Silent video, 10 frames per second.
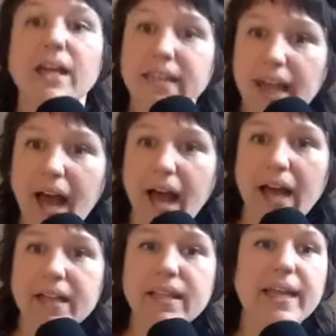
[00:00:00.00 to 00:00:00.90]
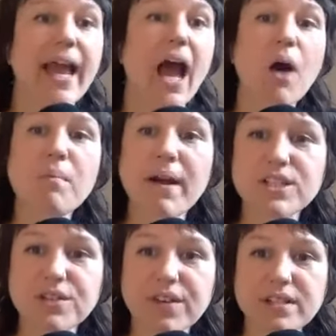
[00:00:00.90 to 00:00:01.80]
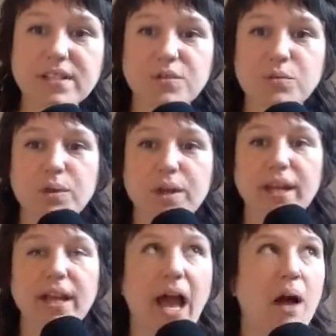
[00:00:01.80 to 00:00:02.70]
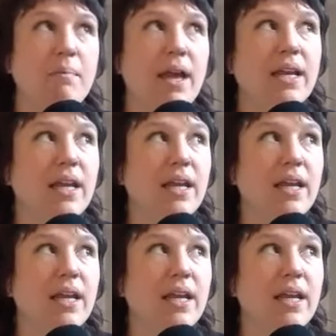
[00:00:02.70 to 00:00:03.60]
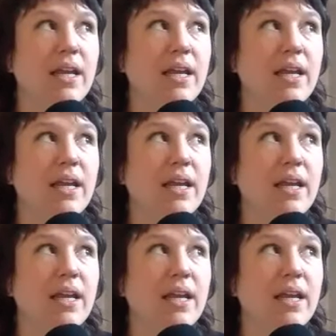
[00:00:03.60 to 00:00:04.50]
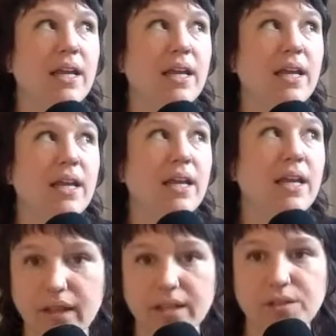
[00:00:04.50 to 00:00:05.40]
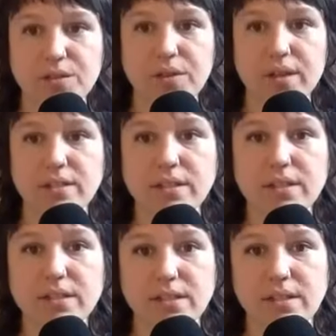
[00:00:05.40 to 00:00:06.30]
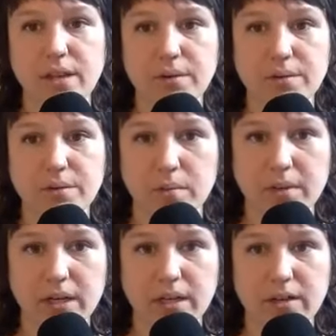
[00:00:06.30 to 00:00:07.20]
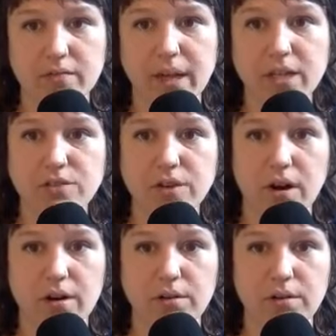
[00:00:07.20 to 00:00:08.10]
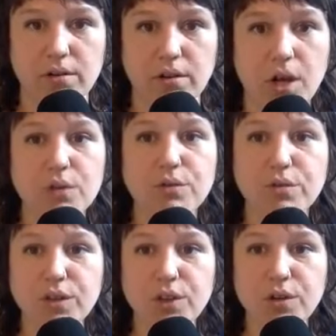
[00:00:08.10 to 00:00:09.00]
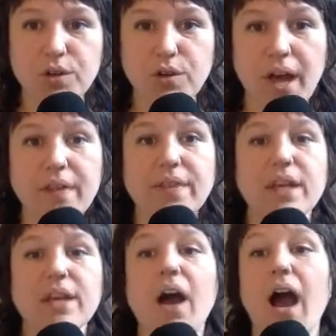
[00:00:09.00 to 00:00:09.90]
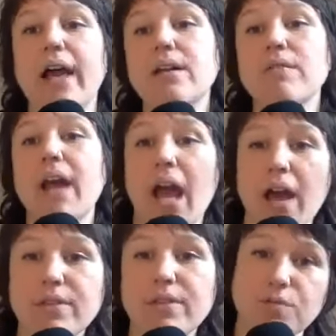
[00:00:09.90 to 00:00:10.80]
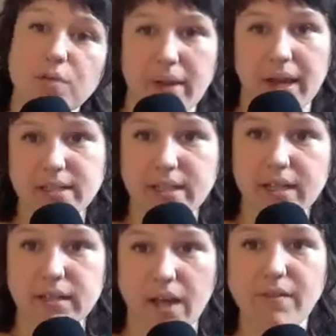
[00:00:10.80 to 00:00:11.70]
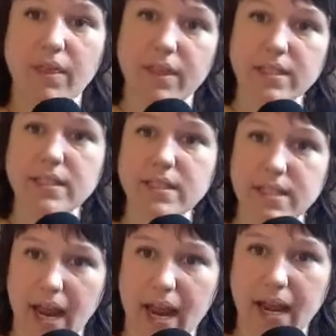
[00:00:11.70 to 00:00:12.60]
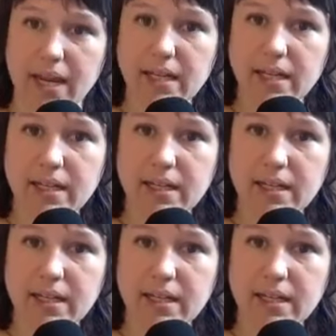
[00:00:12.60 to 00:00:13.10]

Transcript: Yeah. And like, how much of us did we, how many, you know, I'll own it that I fell into this cis heteronormative patriarchal view that if I don't have this romantic love on this day,